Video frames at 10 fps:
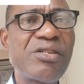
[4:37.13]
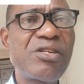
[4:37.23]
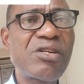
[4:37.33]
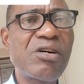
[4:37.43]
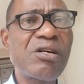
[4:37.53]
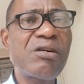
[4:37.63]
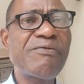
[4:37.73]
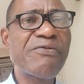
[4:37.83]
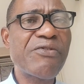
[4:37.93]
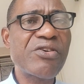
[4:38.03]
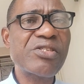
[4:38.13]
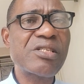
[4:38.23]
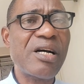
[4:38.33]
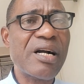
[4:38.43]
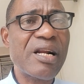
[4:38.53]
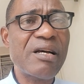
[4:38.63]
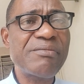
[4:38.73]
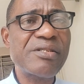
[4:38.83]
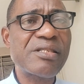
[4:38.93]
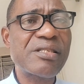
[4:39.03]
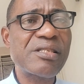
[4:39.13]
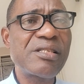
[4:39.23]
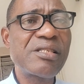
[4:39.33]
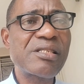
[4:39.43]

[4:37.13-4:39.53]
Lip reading: Draw force diagrams,